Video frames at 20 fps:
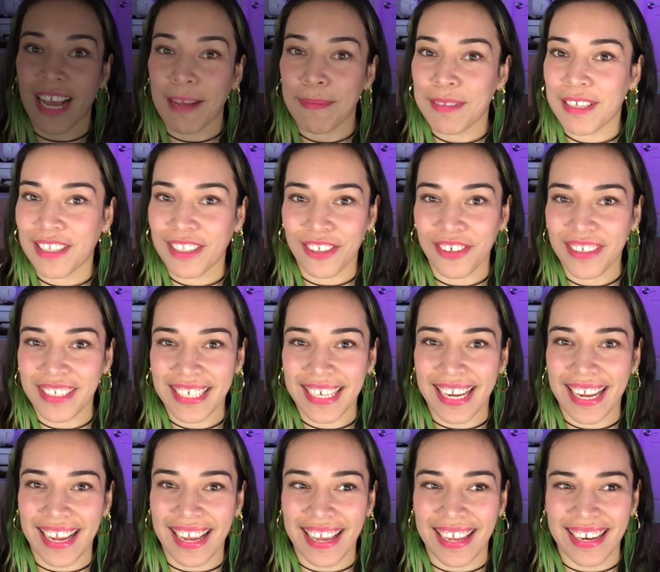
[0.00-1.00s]
absolutely
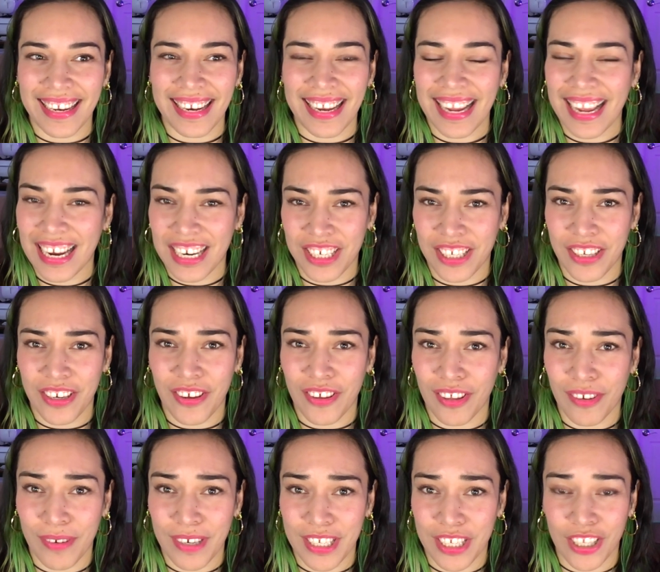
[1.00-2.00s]
can, and I actually know
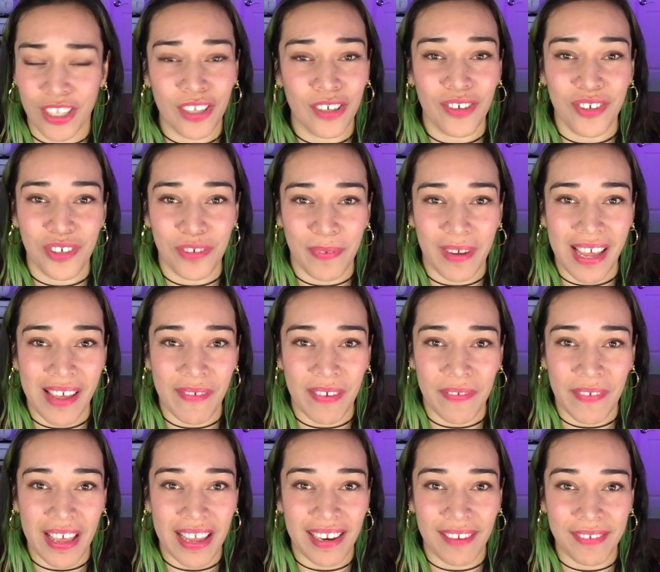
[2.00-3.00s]
there was a huge wave of
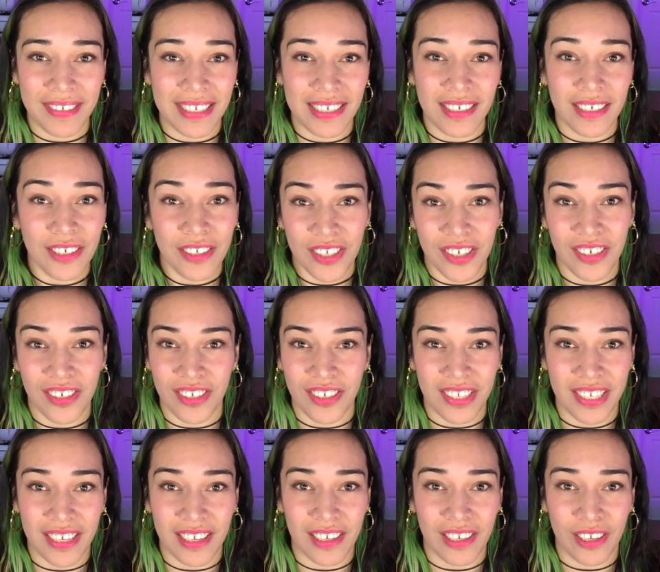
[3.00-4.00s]
NFT users
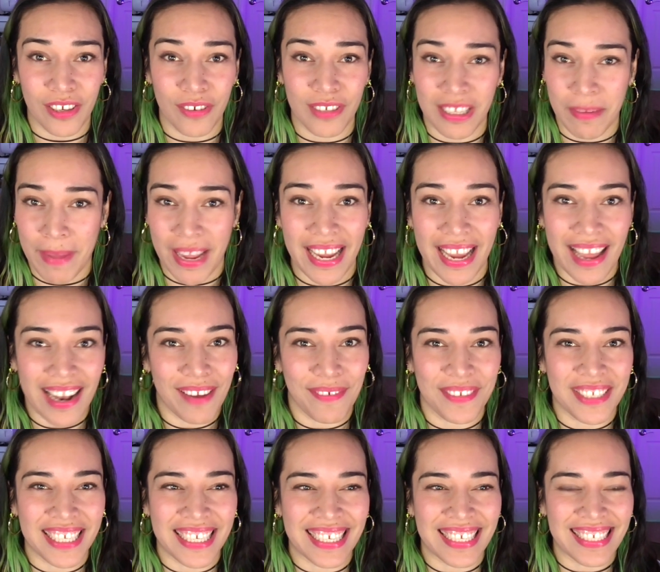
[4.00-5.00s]
using CLO to make
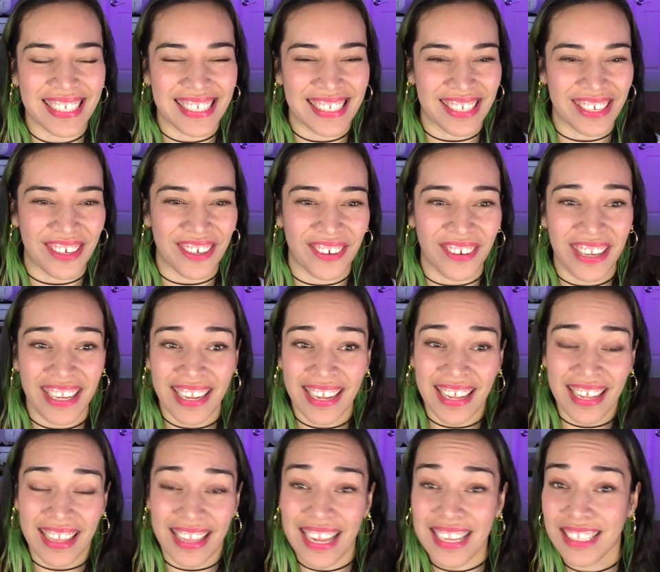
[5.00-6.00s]
NFTs, so
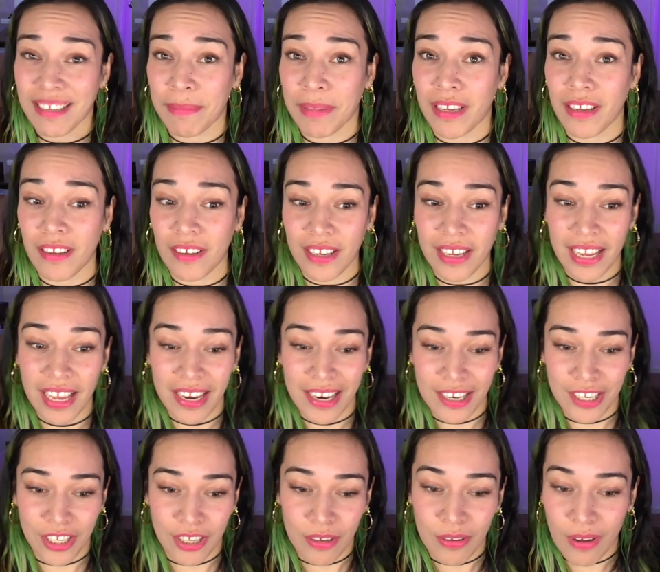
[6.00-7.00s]
that's something you can get
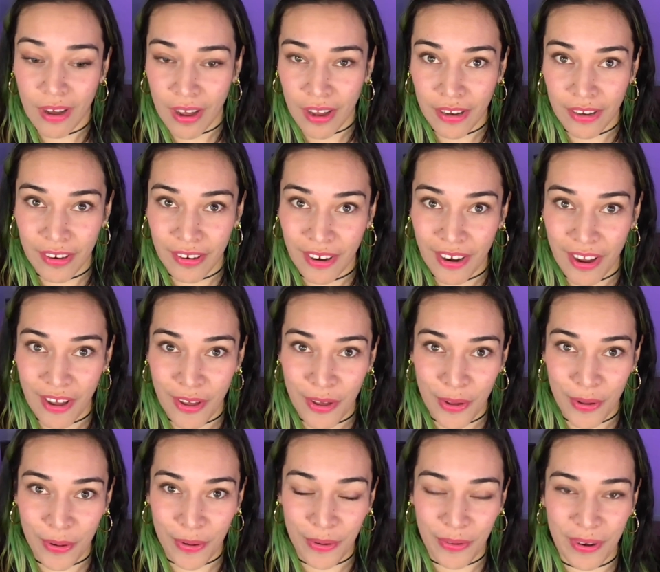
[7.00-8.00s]
into on your
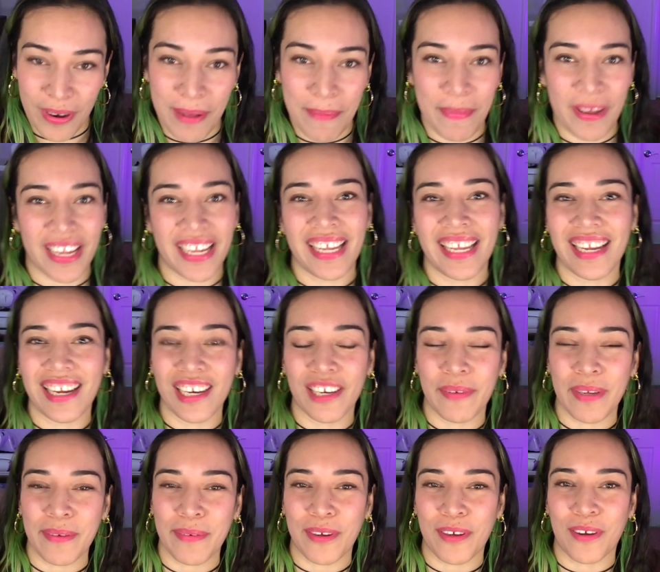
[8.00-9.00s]
own, but here
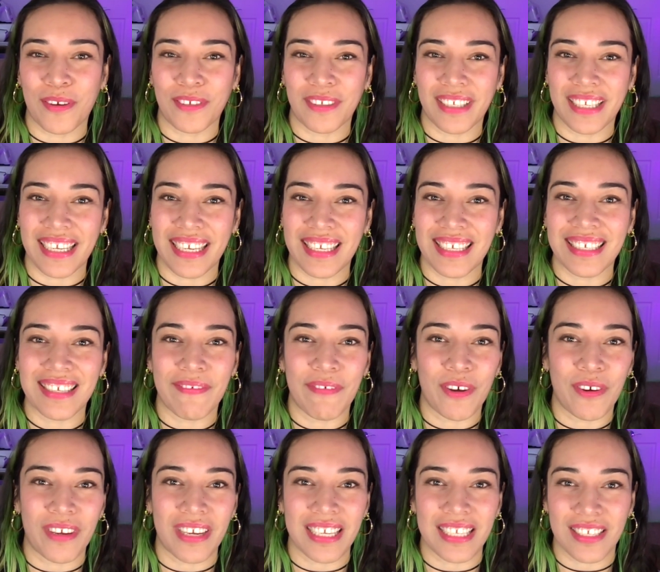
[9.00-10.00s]
we will only
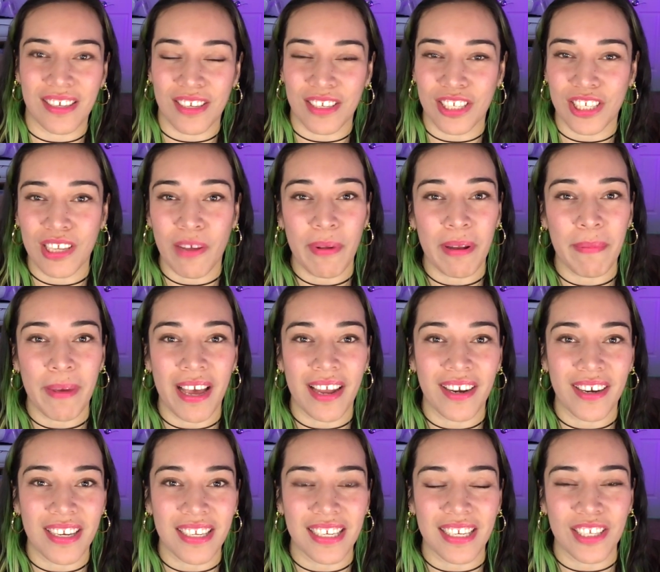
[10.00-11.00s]
focus on sewing
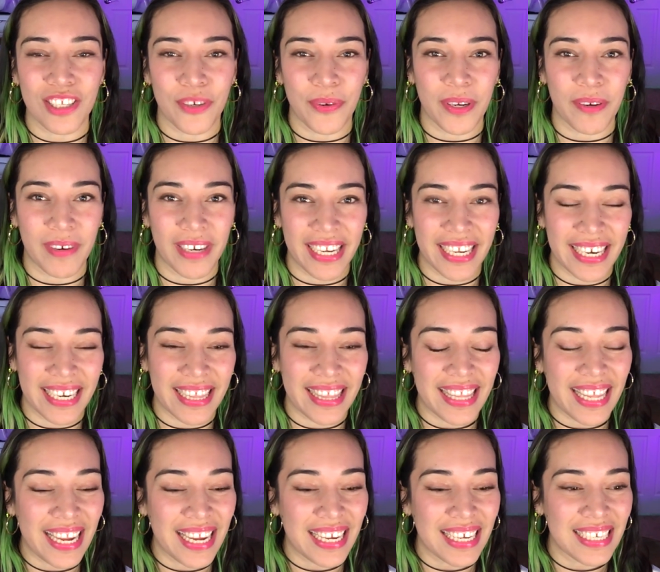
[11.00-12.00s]
patterns and sewing related
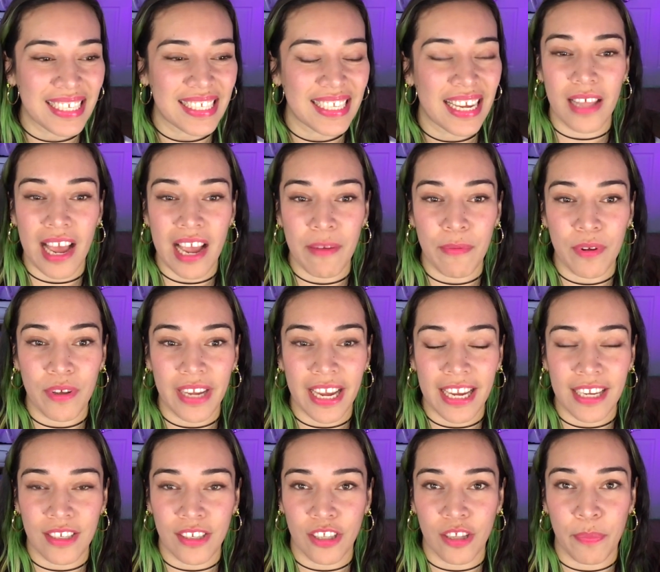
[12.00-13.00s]
things. I will get
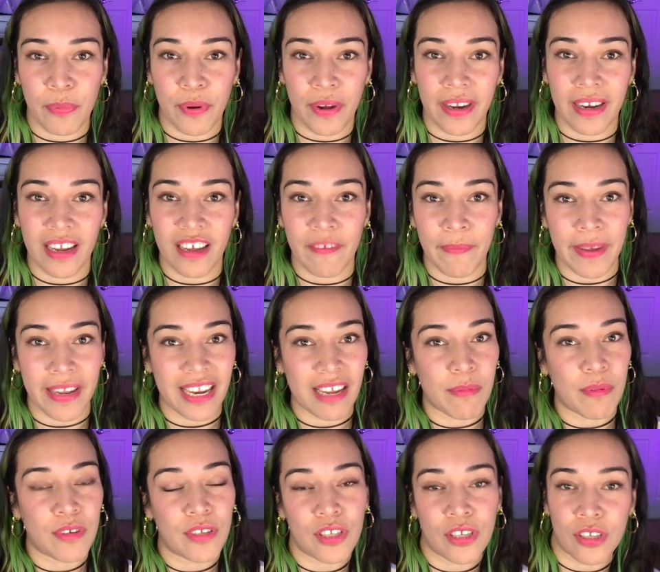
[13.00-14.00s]
you to the point of being
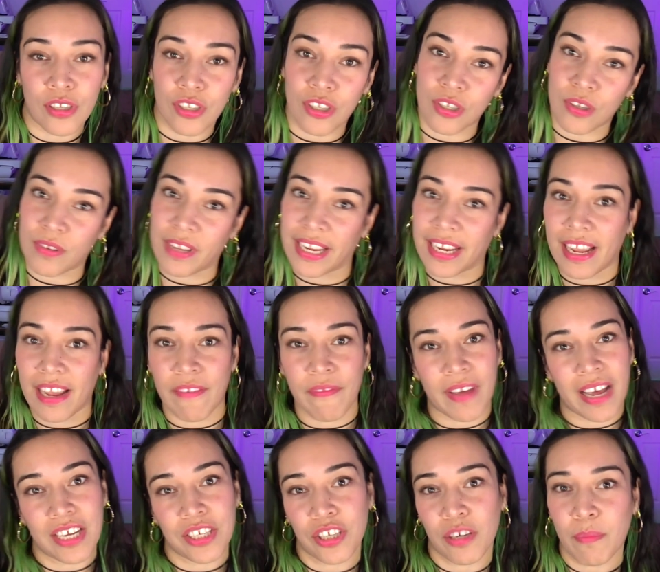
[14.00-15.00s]
able to do like a
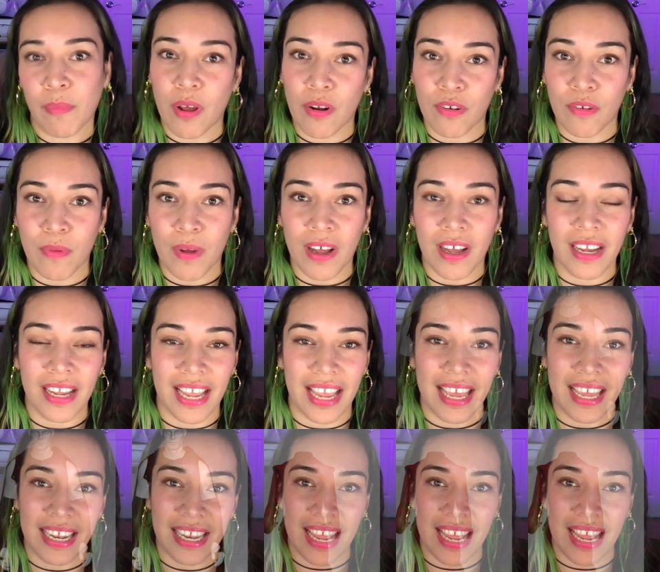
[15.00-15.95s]
fashion model walk and